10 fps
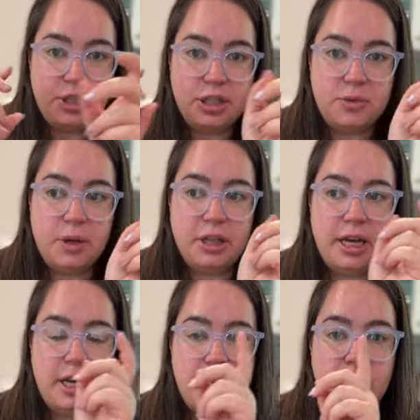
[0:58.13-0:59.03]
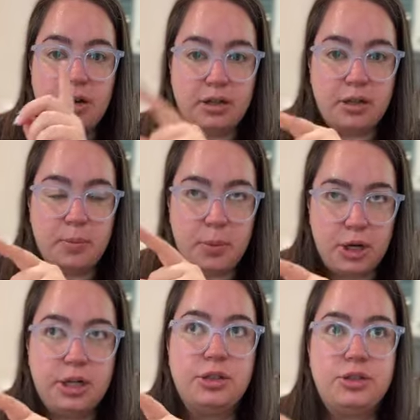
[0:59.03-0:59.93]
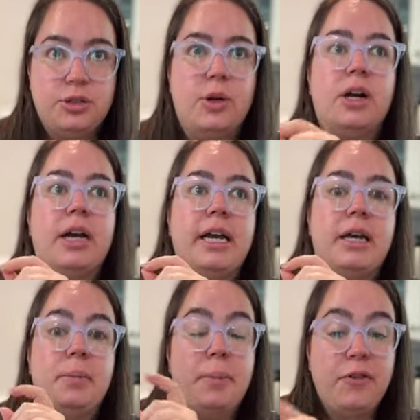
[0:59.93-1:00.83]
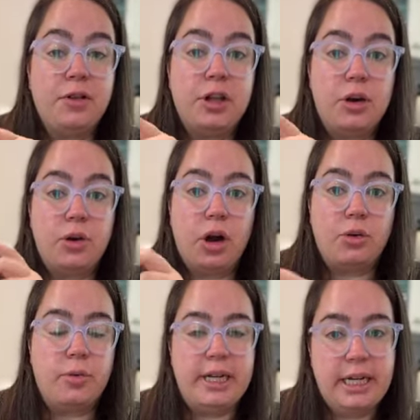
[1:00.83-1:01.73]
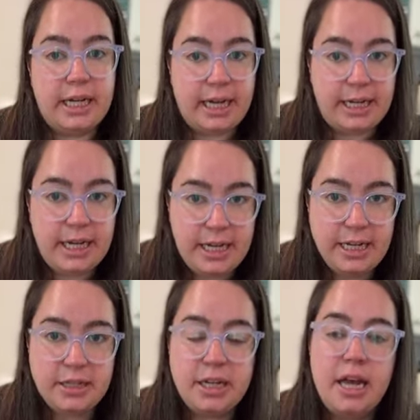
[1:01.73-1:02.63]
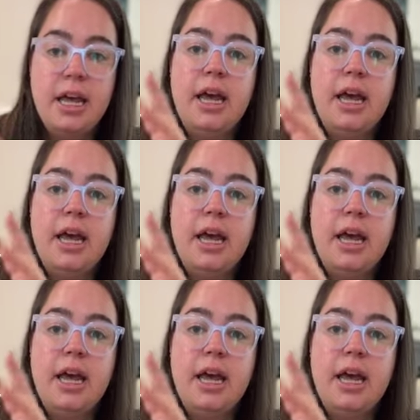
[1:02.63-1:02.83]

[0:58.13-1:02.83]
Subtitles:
which is with a cookbook store in Buffalo called Read It and Eat.